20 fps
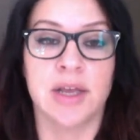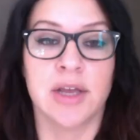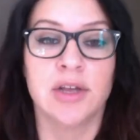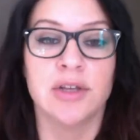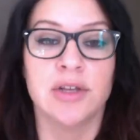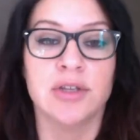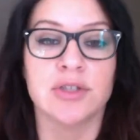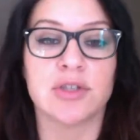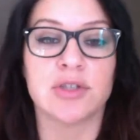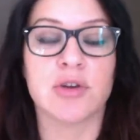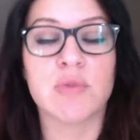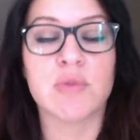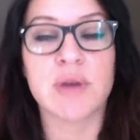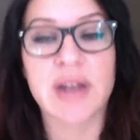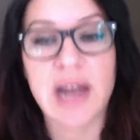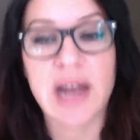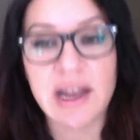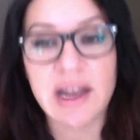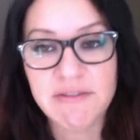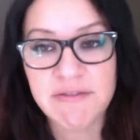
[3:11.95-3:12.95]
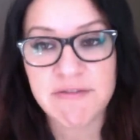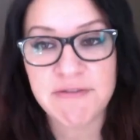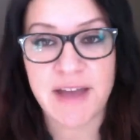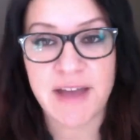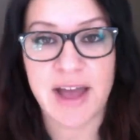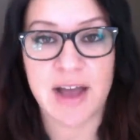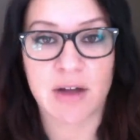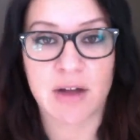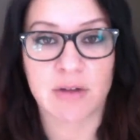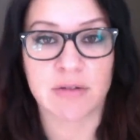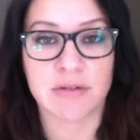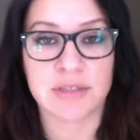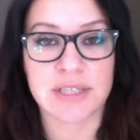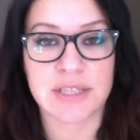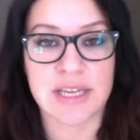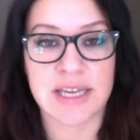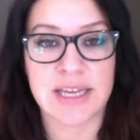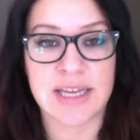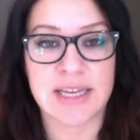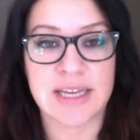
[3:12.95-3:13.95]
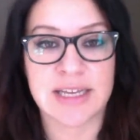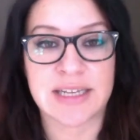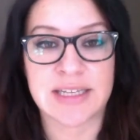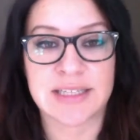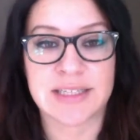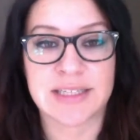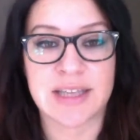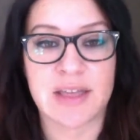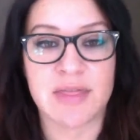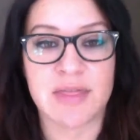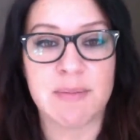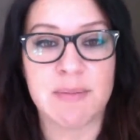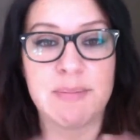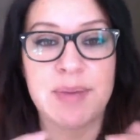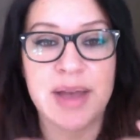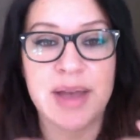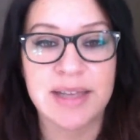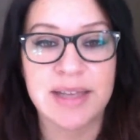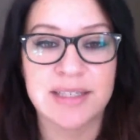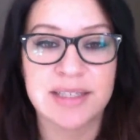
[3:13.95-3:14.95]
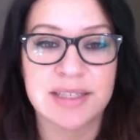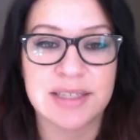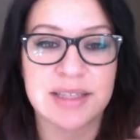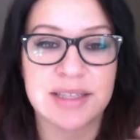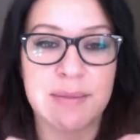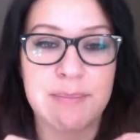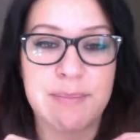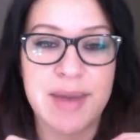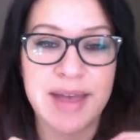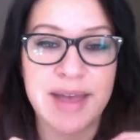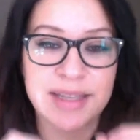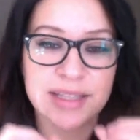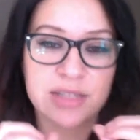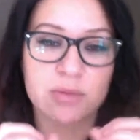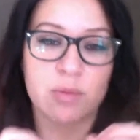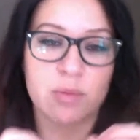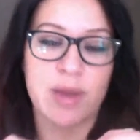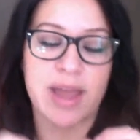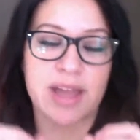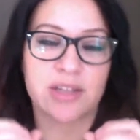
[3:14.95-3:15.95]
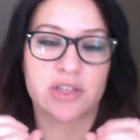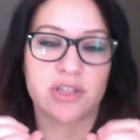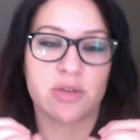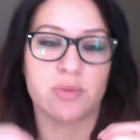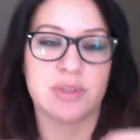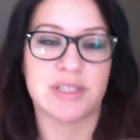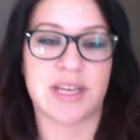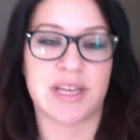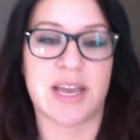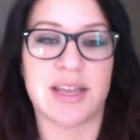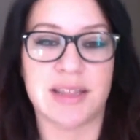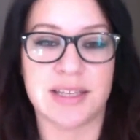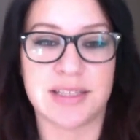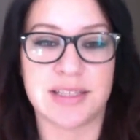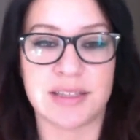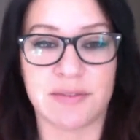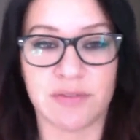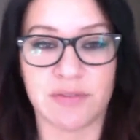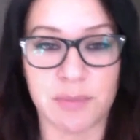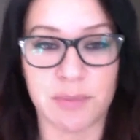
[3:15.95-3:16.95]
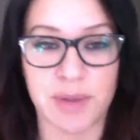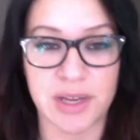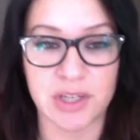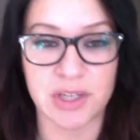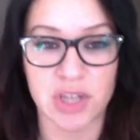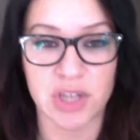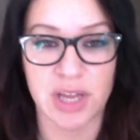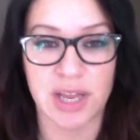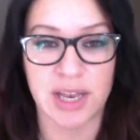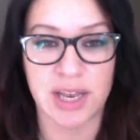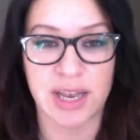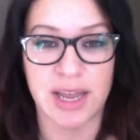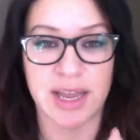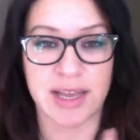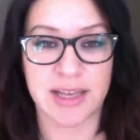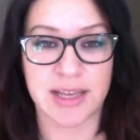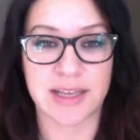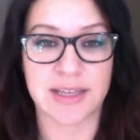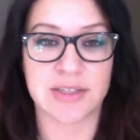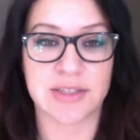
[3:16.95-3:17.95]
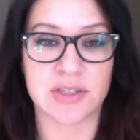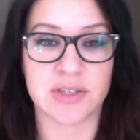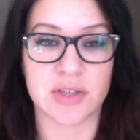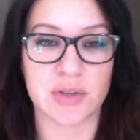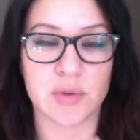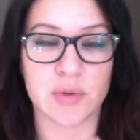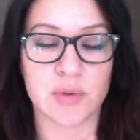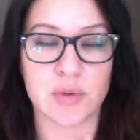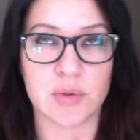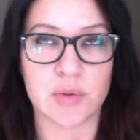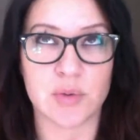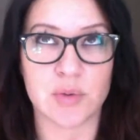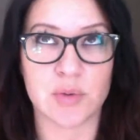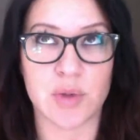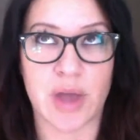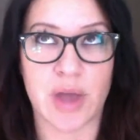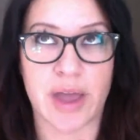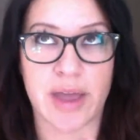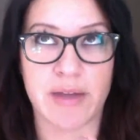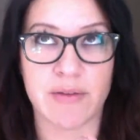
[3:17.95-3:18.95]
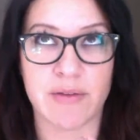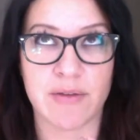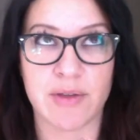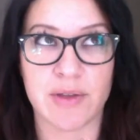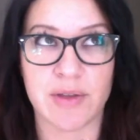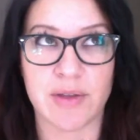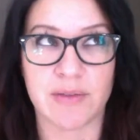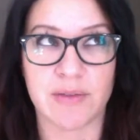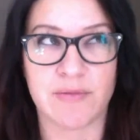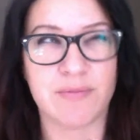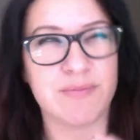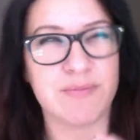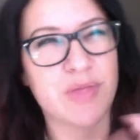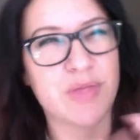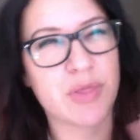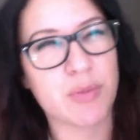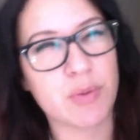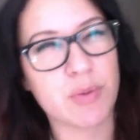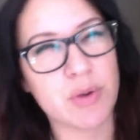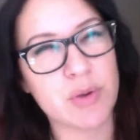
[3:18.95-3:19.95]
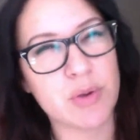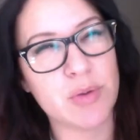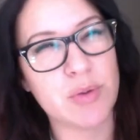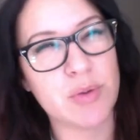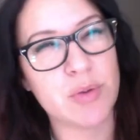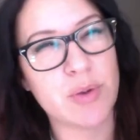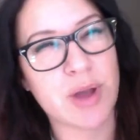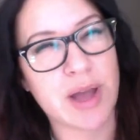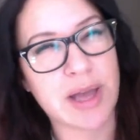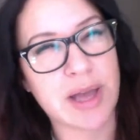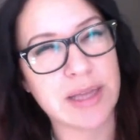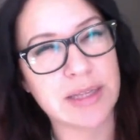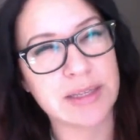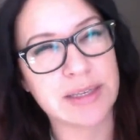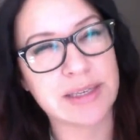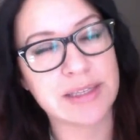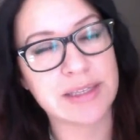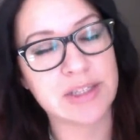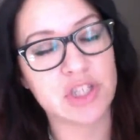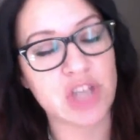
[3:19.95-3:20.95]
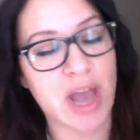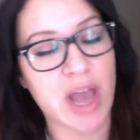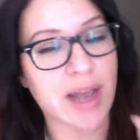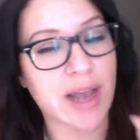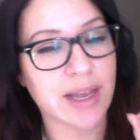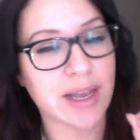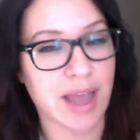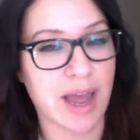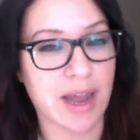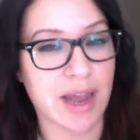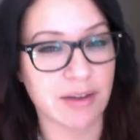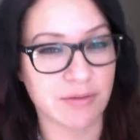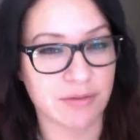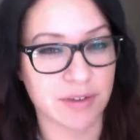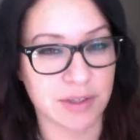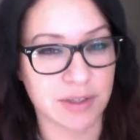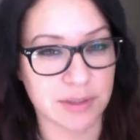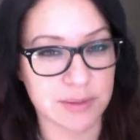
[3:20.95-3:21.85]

So what I've found is the best, the best way to retain this information is, I, through Jack Canfield.